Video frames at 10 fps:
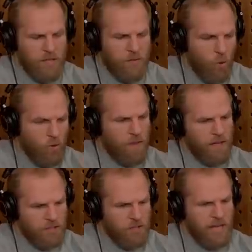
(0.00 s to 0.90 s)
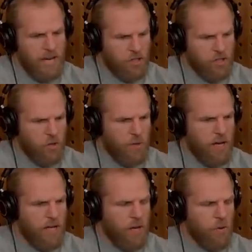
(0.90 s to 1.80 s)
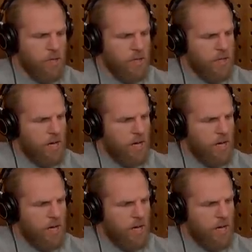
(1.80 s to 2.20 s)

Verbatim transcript: and if all the things you say are true, and I know